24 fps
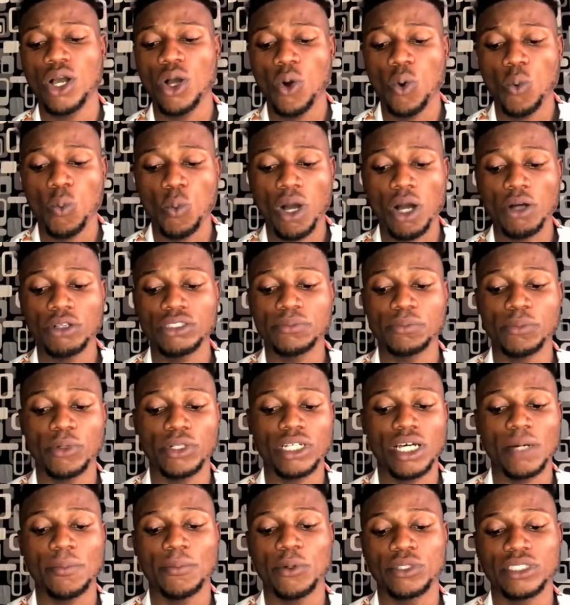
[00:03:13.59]
while the
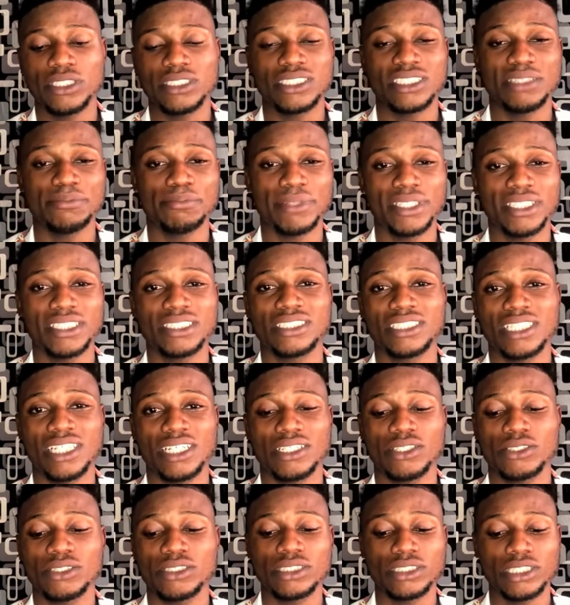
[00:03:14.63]
motherboard is the main
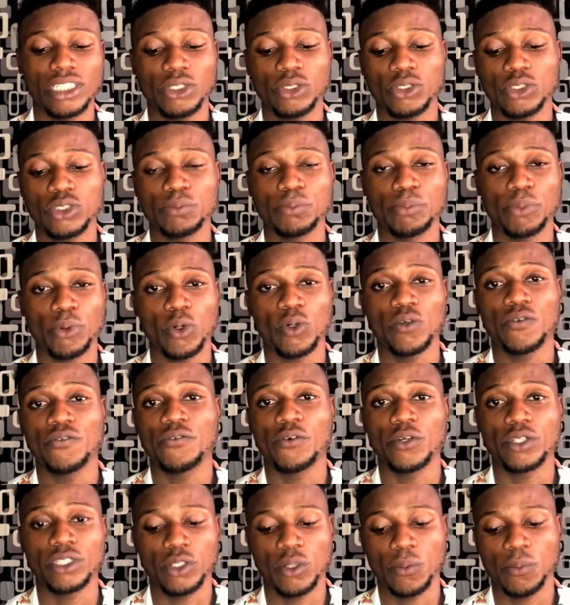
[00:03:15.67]
circuit board for
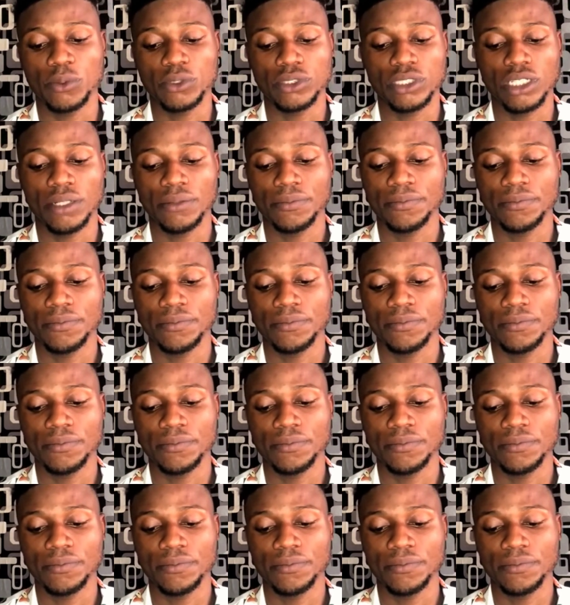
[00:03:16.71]
the computer.